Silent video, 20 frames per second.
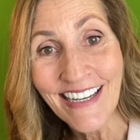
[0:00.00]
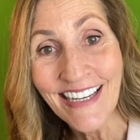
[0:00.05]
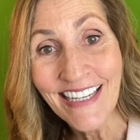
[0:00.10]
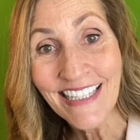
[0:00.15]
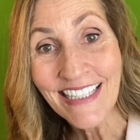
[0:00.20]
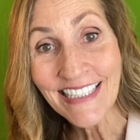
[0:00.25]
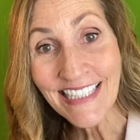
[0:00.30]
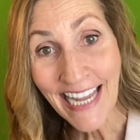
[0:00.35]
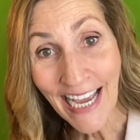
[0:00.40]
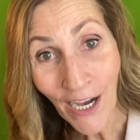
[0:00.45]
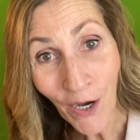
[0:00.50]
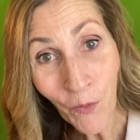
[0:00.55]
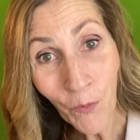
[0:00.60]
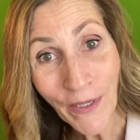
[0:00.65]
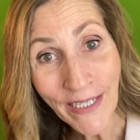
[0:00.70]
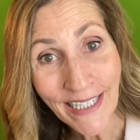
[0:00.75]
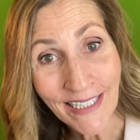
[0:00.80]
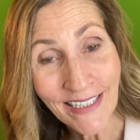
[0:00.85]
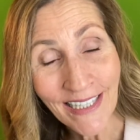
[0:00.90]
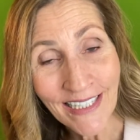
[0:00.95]
Now what
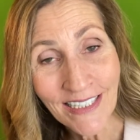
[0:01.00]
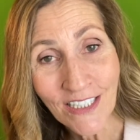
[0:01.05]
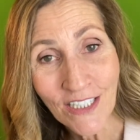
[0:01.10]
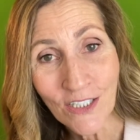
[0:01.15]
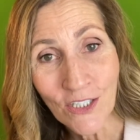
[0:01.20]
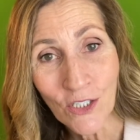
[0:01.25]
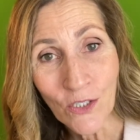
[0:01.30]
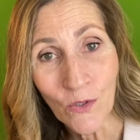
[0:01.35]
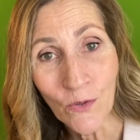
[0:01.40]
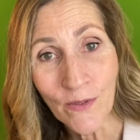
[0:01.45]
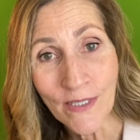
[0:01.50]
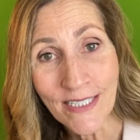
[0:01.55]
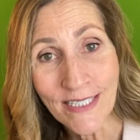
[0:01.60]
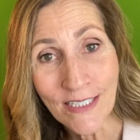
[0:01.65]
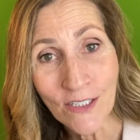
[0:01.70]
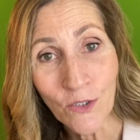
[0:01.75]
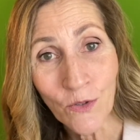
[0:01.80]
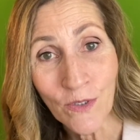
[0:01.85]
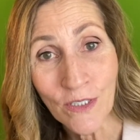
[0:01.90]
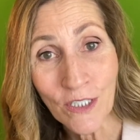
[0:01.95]
I'd like to do is
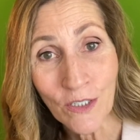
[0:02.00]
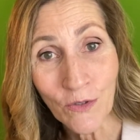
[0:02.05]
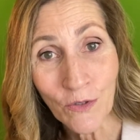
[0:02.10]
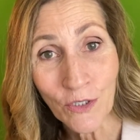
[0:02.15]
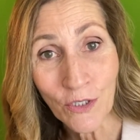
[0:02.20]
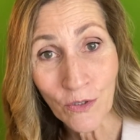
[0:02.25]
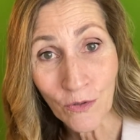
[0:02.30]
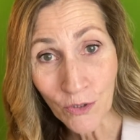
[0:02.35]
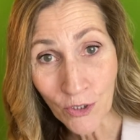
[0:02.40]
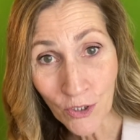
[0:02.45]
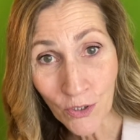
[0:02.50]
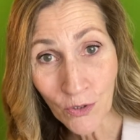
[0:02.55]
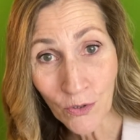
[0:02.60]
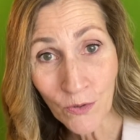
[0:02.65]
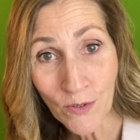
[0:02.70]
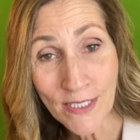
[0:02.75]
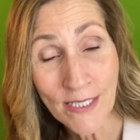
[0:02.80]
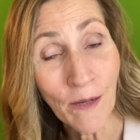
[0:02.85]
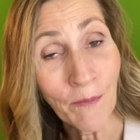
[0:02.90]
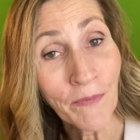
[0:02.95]
introduce you to
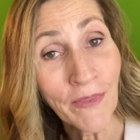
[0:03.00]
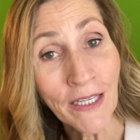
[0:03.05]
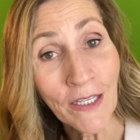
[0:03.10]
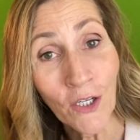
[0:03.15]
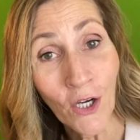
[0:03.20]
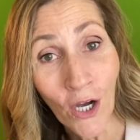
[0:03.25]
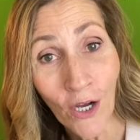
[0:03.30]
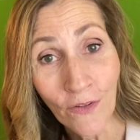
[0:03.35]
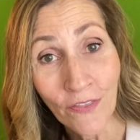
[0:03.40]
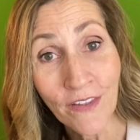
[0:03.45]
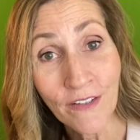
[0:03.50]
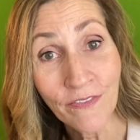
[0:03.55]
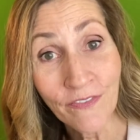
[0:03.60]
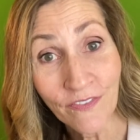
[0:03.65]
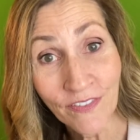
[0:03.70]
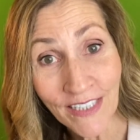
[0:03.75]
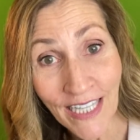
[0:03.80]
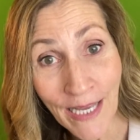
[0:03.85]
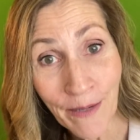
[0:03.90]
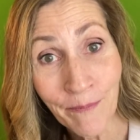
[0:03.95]
something called the
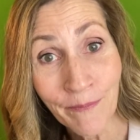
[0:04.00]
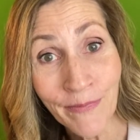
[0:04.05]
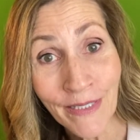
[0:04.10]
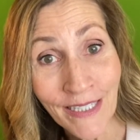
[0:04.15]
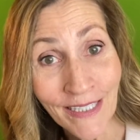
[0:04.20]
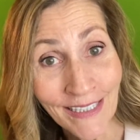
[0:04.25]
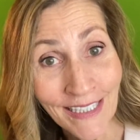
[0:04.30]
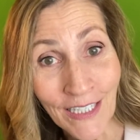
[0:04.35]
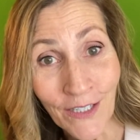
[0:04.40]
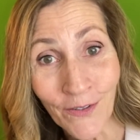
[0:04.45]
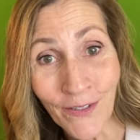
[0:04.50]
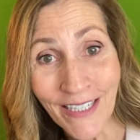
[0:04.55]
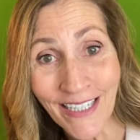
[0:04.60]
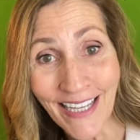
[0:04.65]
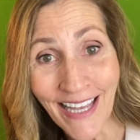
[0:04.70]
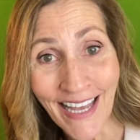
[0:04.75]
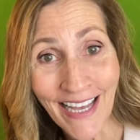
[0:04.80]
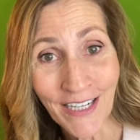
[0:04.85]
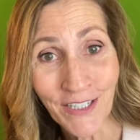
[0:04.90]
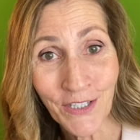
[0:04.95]
phlegm clearing
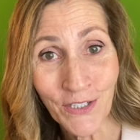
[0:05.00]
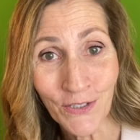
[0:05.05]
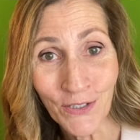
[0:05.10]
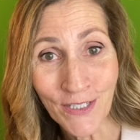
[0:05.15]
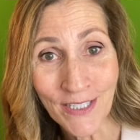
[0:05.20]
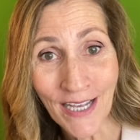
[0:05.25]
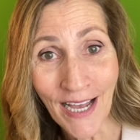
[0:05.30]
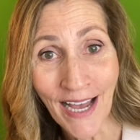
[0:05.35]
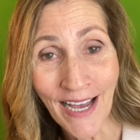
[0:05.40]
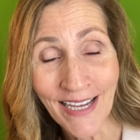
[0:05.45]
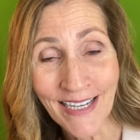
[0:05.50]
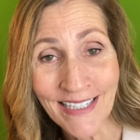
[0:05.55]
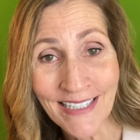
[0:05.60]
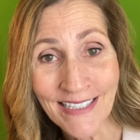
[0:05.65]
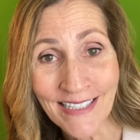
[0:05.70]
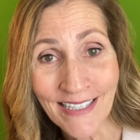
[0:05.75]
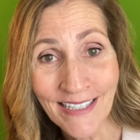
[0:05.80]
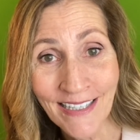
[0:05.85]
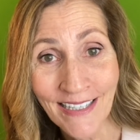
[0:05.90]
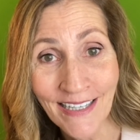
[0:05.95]
exercise.
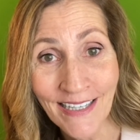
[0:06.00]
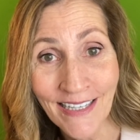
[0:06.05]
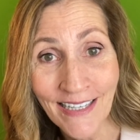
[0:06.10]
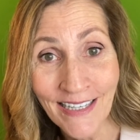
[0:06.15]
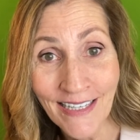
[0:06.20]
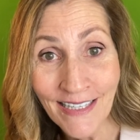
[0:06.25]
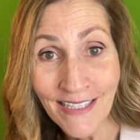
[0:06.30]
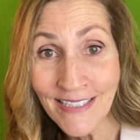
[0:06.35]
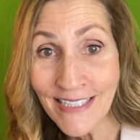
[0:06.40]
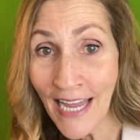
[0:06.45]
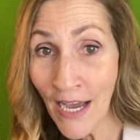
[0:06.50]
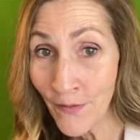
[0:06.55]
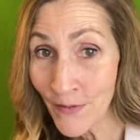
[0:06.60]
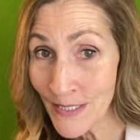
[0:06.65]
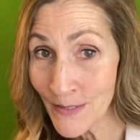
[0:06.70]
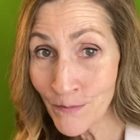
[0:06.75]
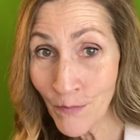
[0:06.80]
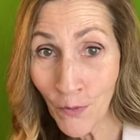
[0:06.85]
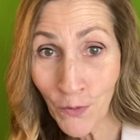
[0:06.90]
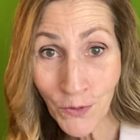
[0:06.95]
Now, as
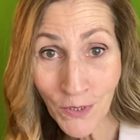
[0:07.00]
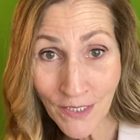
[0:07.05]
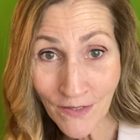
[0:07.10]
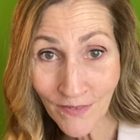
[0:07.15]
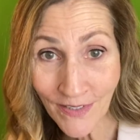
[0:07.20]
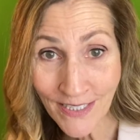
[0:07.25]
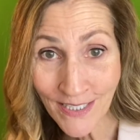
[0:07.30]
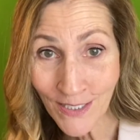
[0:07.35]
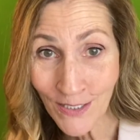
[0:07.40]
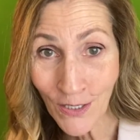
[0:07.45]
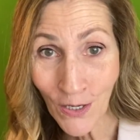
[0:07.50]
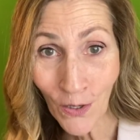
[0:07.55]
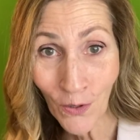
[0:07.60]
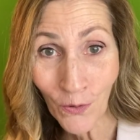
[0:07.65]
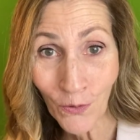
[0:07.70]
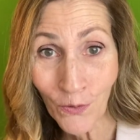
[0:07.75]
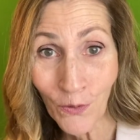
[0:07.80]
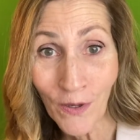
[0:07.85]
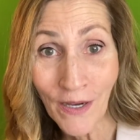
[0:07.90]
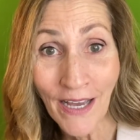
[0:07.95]
most of us
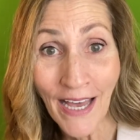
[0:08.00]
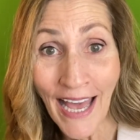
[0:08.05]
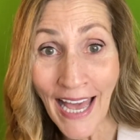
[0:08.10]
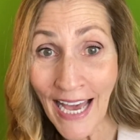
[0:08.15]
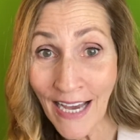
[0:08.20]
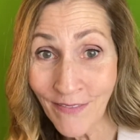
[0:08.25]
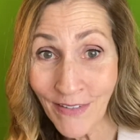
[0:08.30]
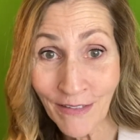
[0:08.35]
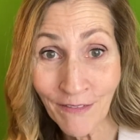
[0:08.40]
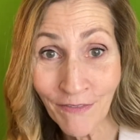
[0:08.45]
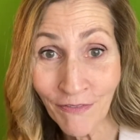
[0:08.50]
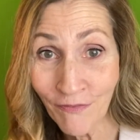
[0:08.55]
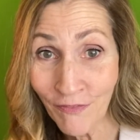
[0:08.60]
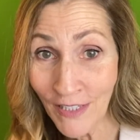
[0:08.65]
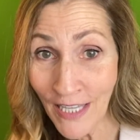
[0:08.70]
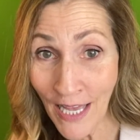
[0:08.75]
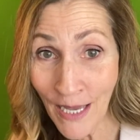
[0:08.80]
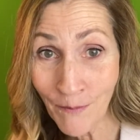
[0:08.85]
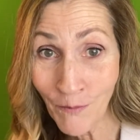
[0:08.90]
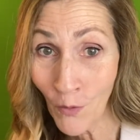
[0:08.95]
know, having
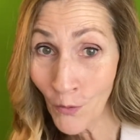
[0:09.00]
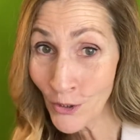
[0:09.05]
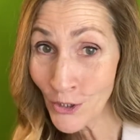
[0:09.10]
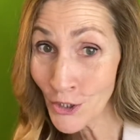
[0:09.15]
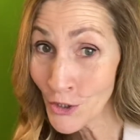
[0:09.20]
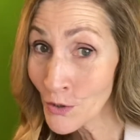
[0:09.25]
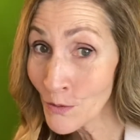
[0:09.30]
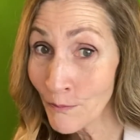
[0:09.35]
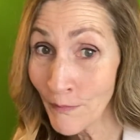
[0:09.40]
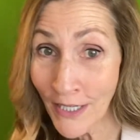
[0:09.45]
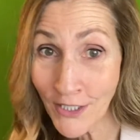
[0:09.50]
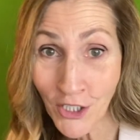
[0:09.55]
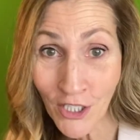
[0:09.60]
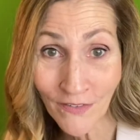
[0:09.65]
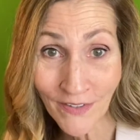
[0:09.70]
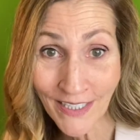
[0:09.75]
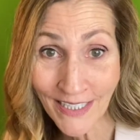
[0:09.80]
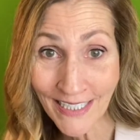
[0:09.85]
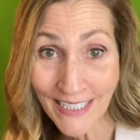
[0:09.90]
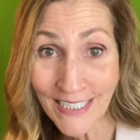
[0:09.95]
phlegm or too much of
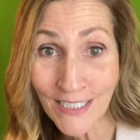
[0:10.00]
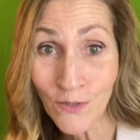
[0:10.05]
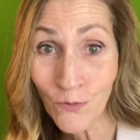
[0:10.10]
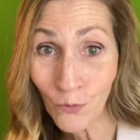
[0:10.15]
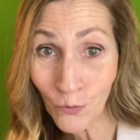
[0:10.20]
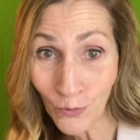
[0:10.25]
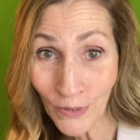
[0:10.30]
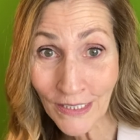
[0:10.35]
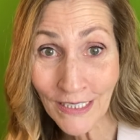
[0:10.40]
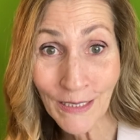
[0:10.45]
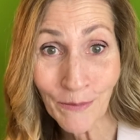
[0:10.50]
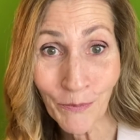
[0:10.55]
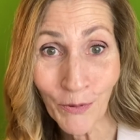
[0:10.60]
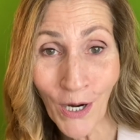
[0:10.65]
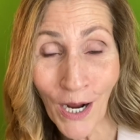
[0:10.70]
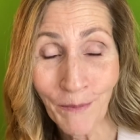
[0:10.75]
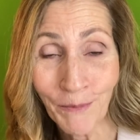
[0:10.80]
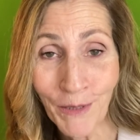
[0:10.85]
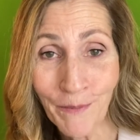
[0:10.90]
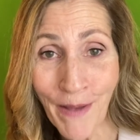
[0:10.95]
it is really
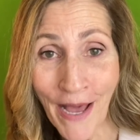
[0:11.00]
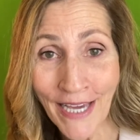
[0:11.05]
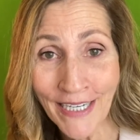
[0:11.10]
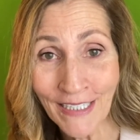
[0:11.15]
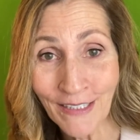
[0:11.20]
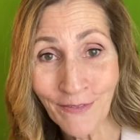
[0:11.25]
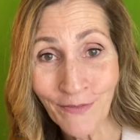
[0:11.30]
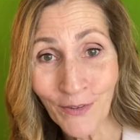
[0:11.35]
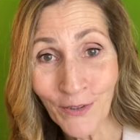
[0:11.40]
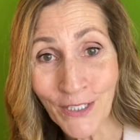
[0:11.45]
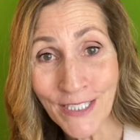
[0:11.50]
problematic for a